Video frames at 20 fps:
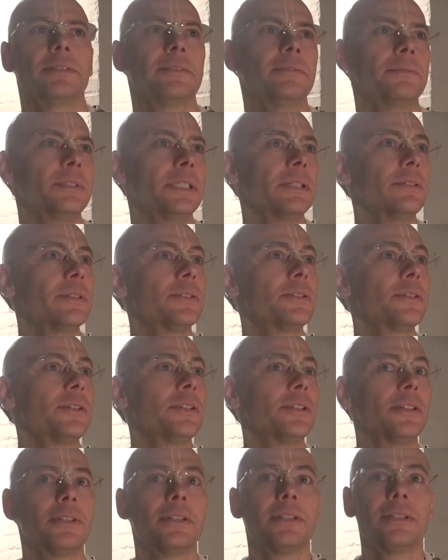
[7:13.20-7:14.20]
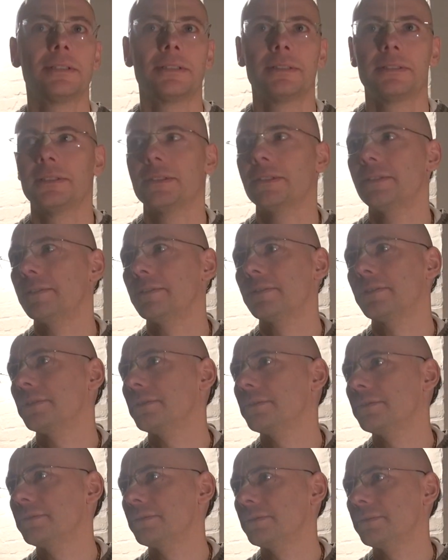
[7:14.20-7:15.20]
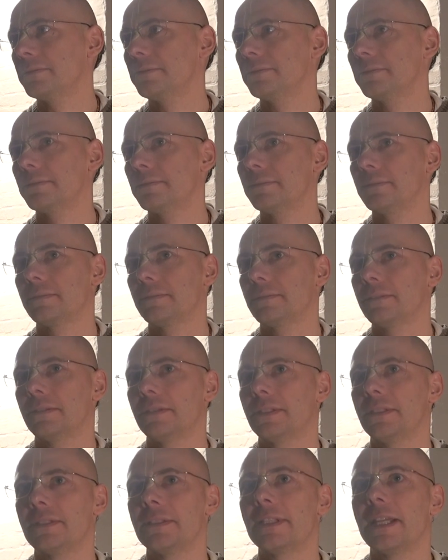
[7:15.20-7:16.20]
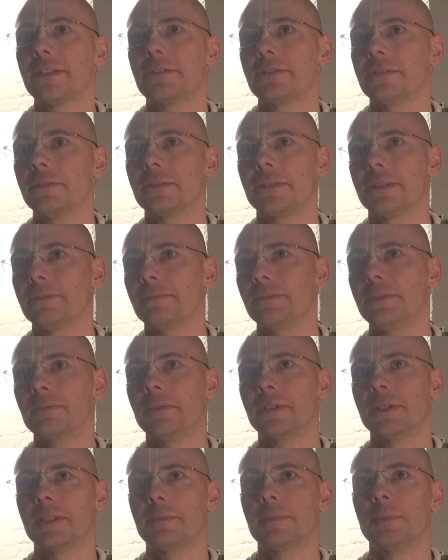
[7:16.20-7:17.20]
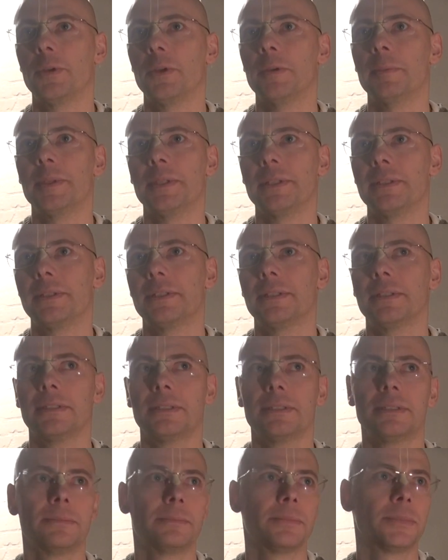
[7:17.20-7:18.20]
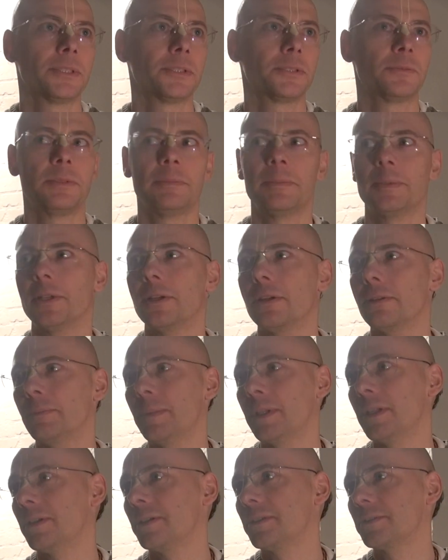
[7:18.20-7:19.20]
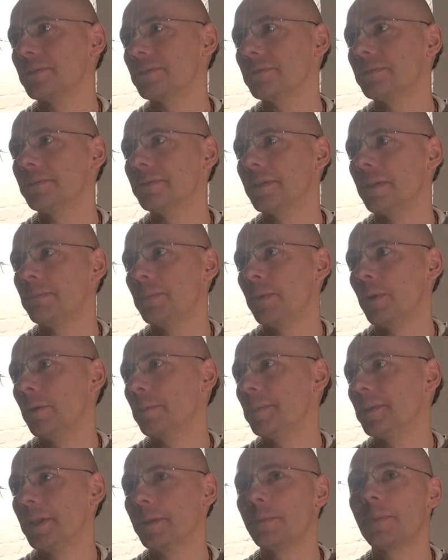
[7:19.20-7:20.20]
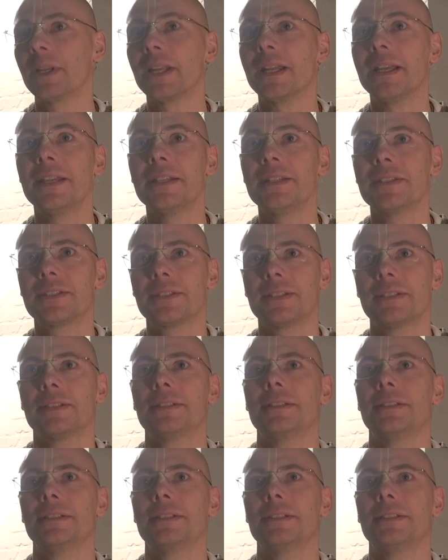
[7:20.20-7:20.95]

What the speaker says: we are eternal, so it's natural that we want a permanent, because we belong to a permanent place,